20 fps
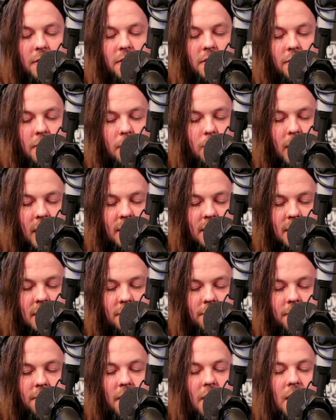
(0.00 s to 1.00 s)
for the rest
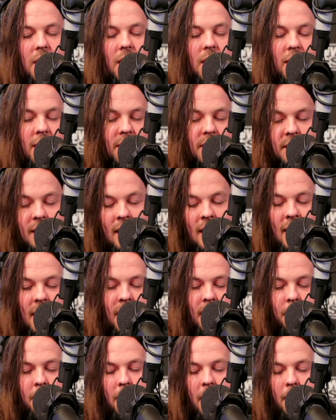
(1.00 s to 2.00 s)
of the
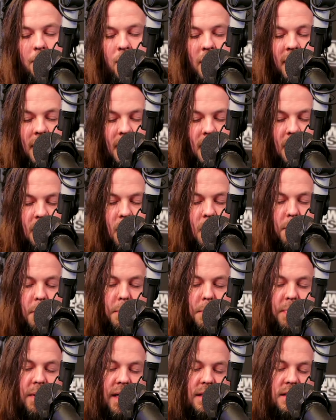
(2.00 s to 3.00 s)
team by bringing in home
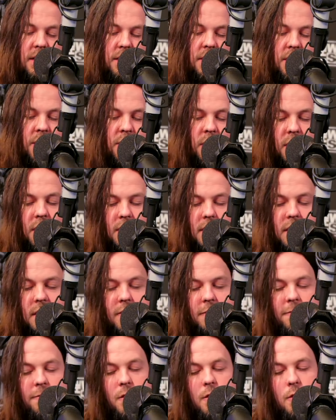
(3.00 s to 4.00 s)
appliances to cook their
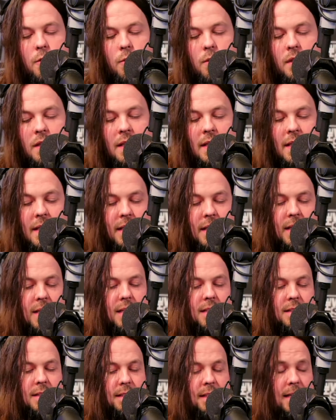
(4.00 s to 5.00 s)
food.
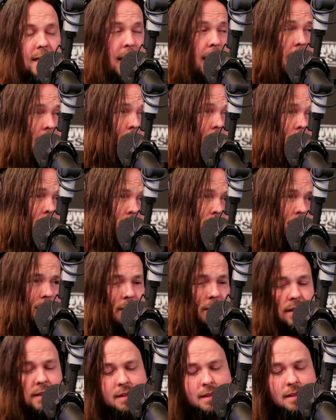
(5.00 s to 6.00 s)
Did they A.
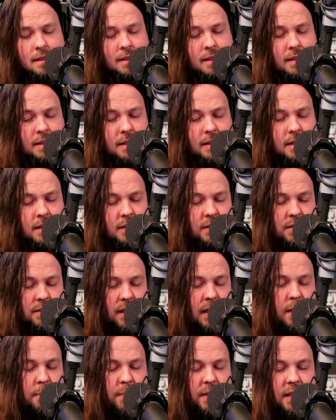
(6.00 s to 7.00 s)

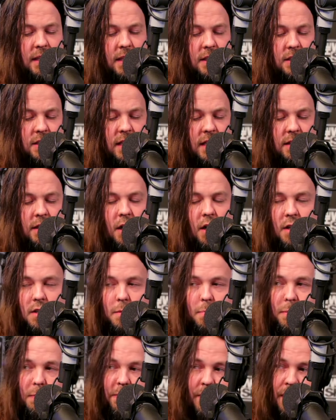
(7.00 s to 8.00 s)
Set up in the kitchen down the hall to
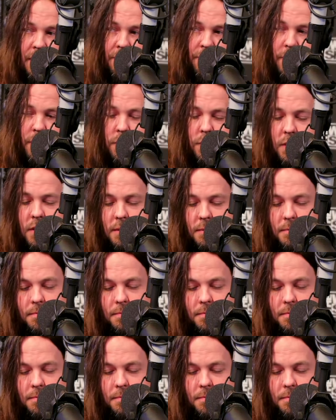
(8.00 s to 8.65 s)
prepare the food?